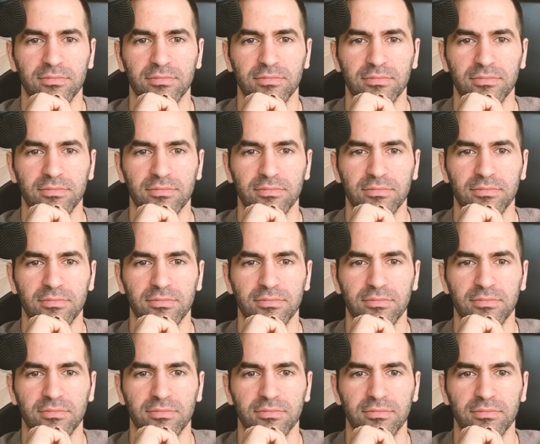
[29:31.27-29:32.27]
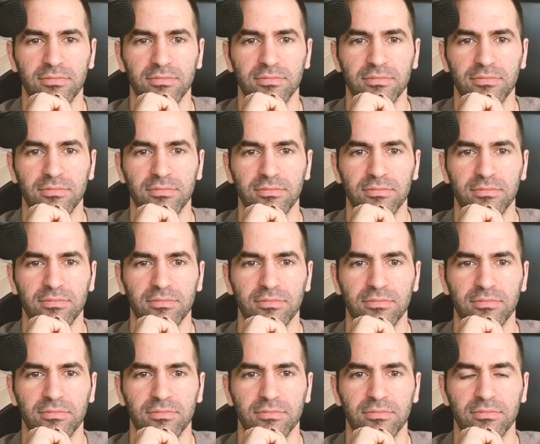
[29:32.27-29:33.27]

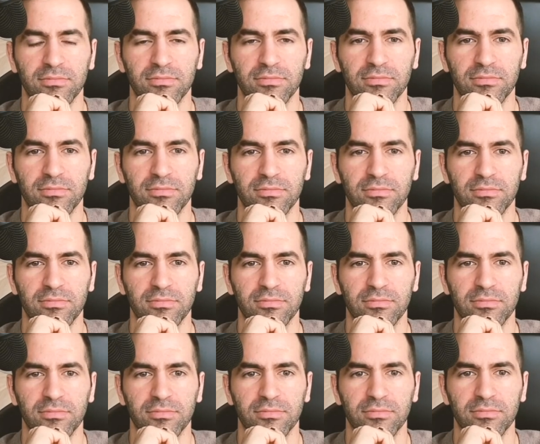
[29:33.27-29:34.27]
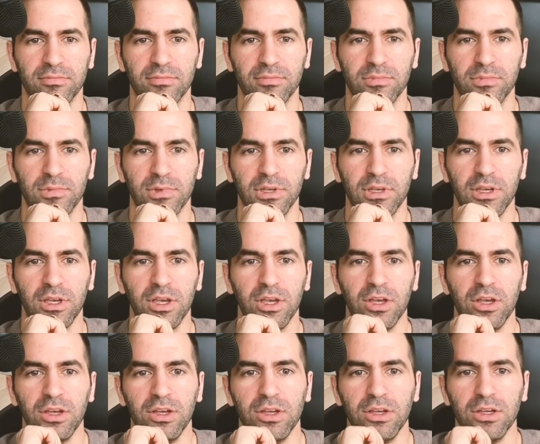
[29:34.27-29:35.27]

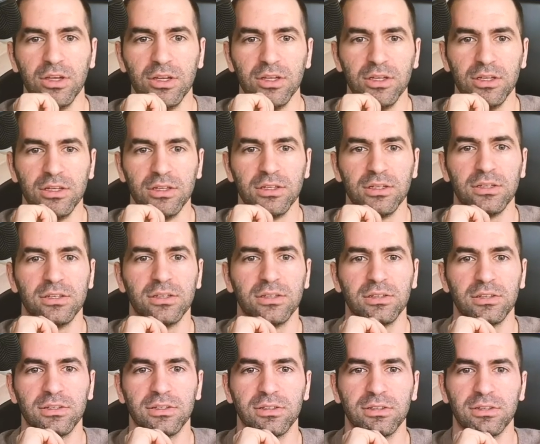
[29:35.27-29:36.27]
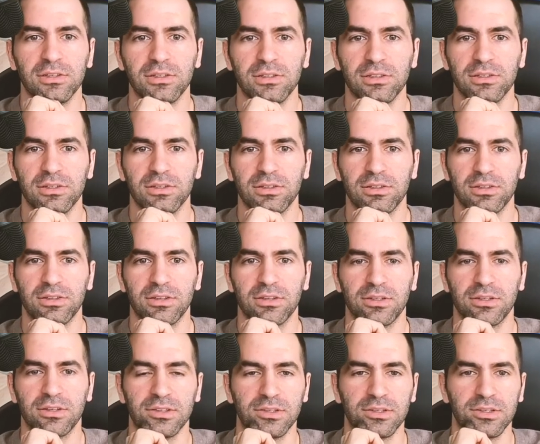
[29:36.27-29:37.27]

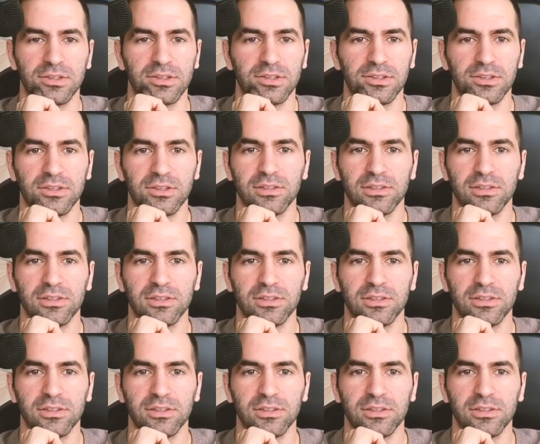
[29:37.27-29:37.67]
This person isn't speaking.